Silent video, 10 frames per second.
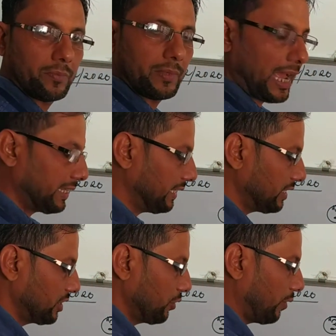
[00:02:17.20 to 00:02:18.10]
and this
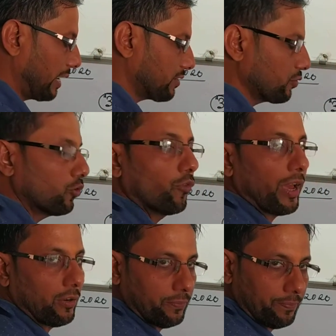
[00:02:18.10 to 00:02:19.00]
0 has no
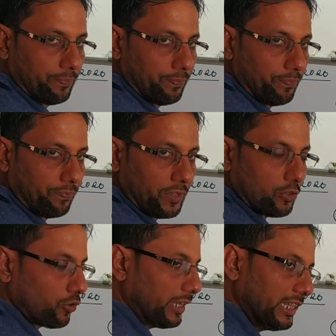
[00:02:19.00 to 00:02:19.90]
value. So
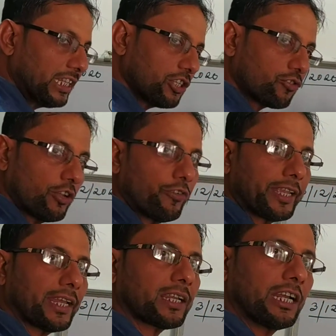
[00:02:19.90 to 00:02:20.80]
in this way we
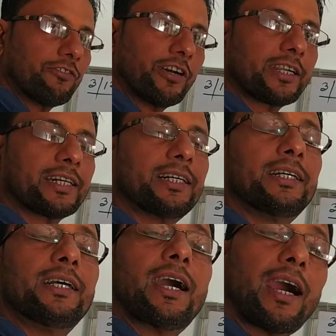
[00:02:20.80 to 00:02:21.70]
can convert a
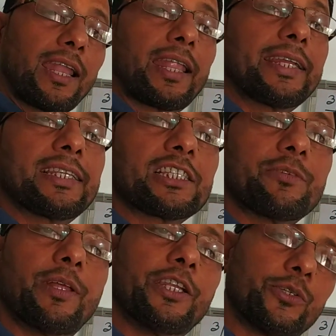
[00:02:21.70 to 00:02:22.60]
unlike
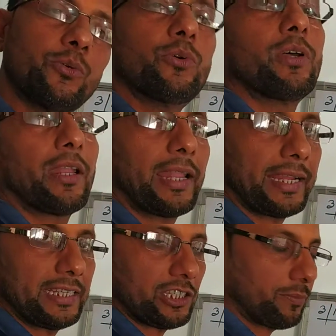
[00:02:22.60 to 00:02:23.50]
decimal into like
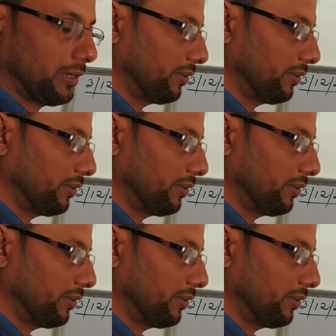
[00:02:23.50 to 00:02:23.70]
decimal.